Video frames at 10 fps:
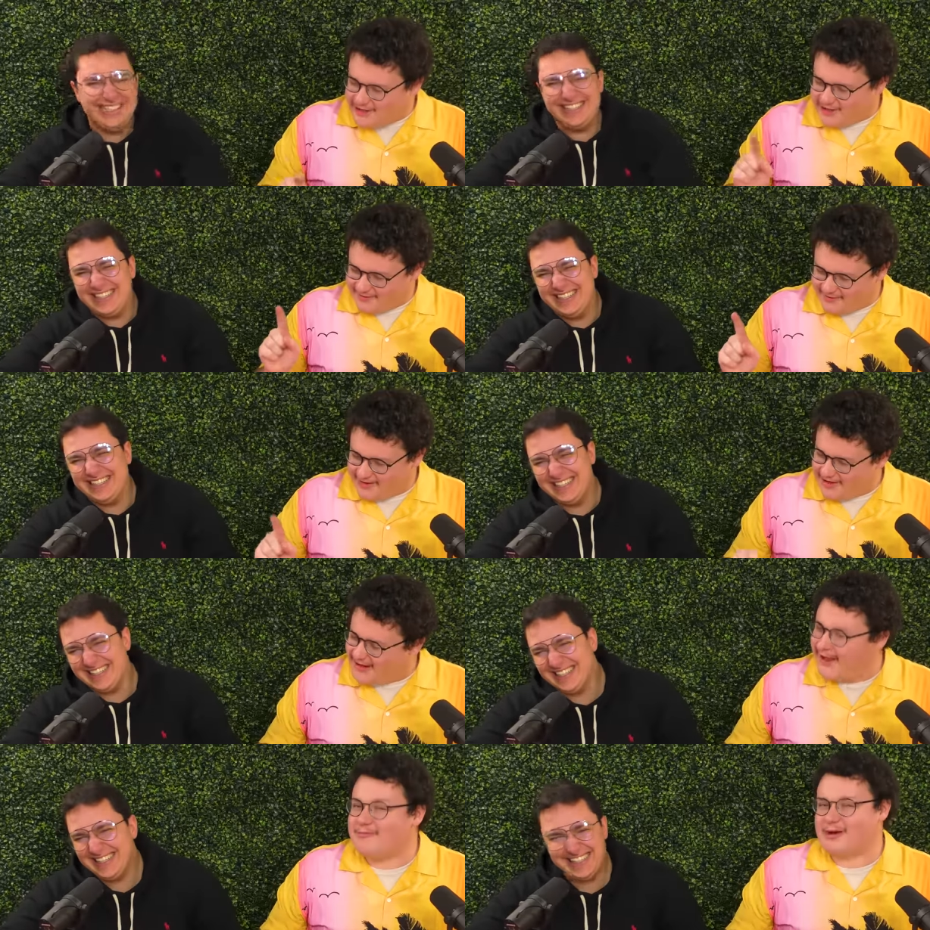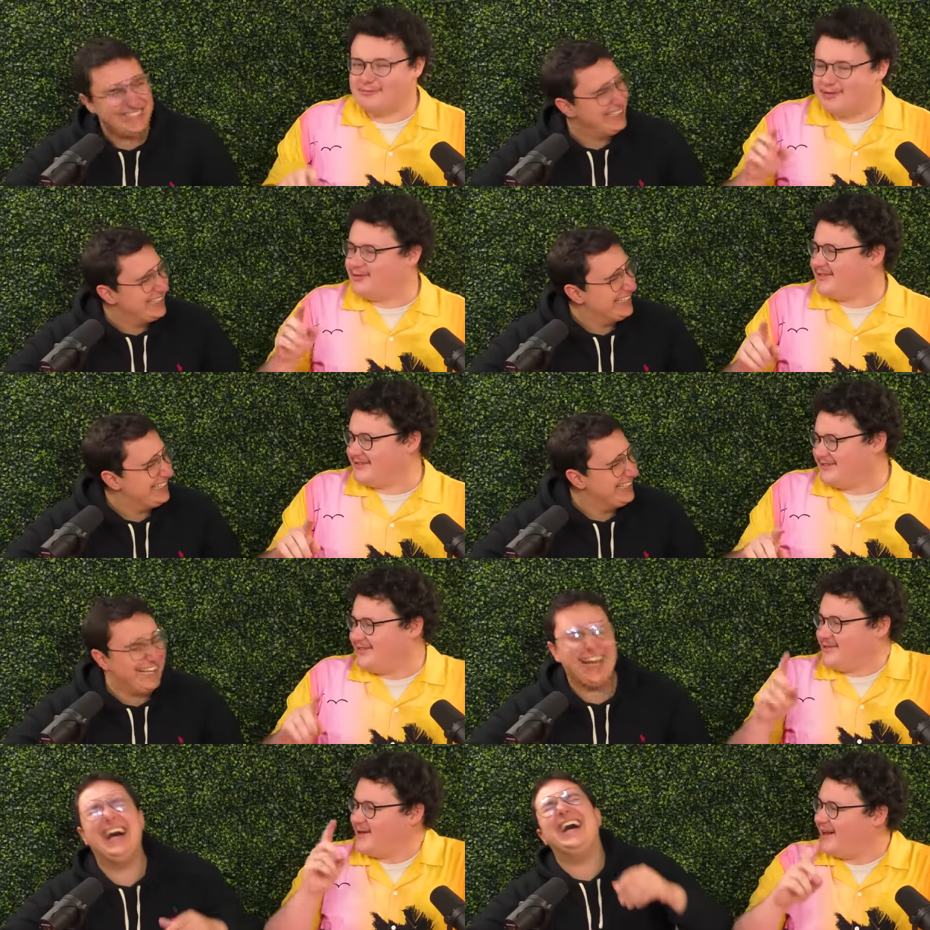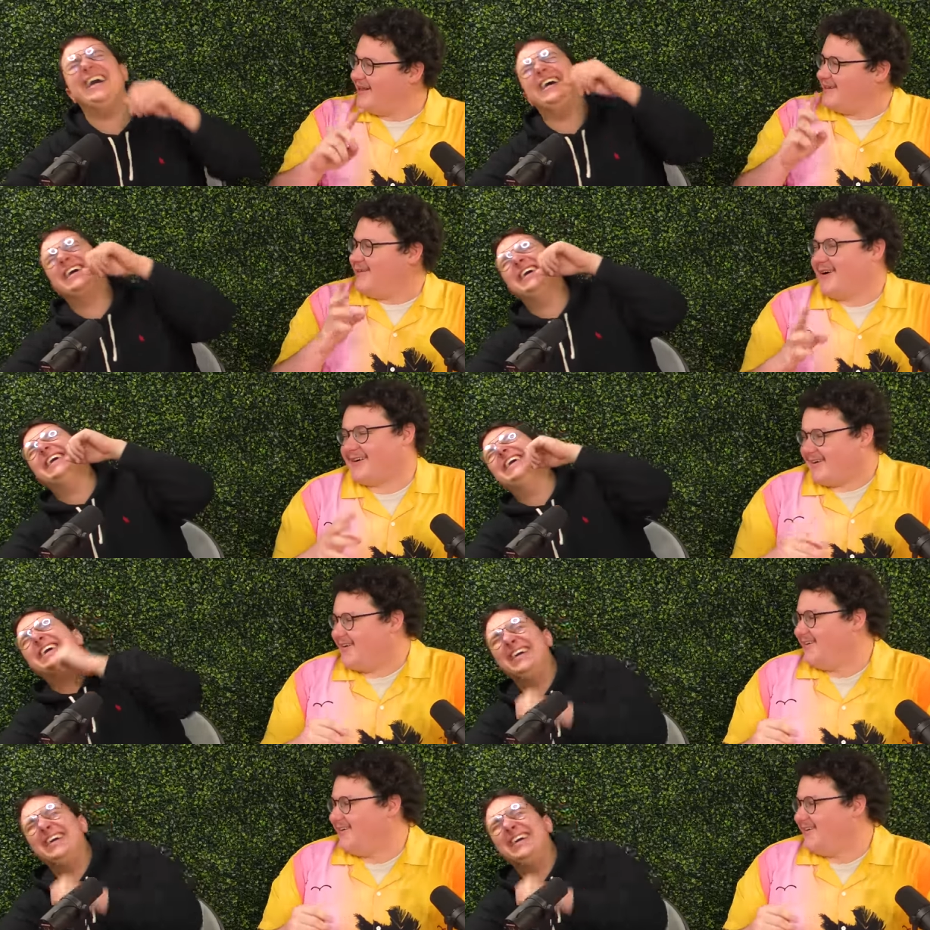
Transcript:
Speaker 1: to go first. I'm gonna do this until you edit it correctly.